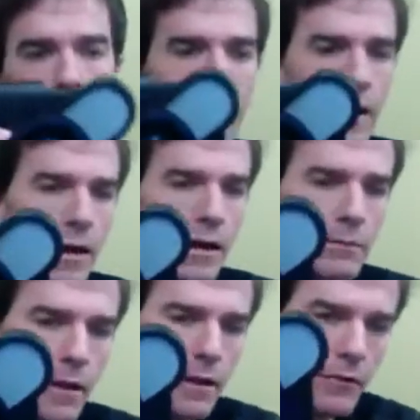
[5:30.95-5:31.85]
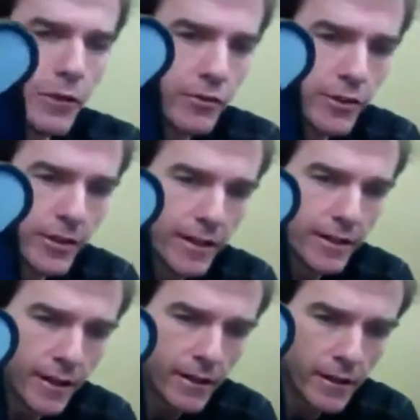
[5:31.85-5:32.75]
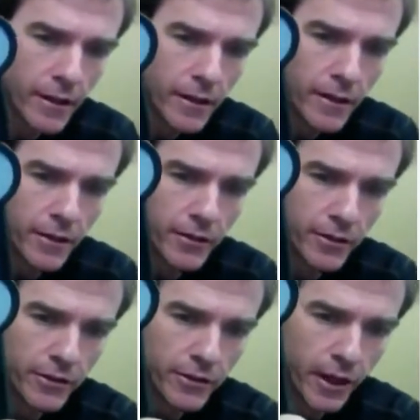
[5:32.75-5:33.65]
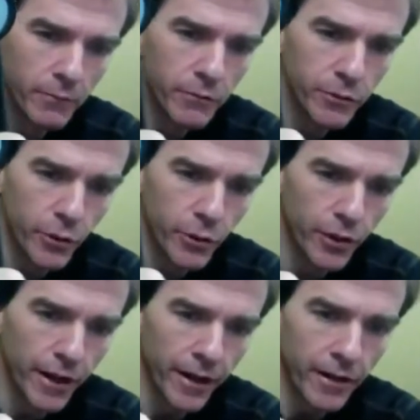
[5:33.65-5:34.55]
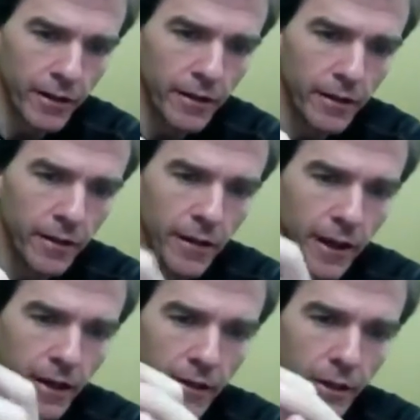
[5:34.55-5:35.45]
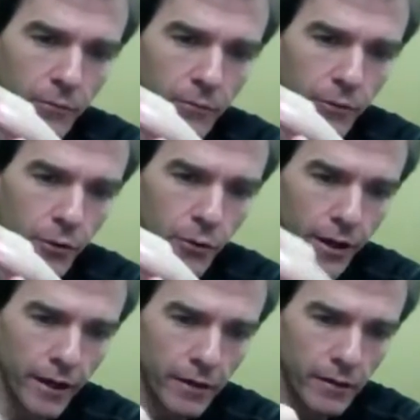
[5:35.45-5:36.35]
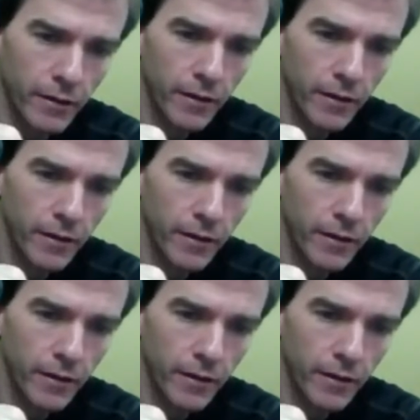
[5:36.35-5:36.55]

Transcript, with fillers: I don't know if you can see that there. There's a thumb screw there and a thumb screw there.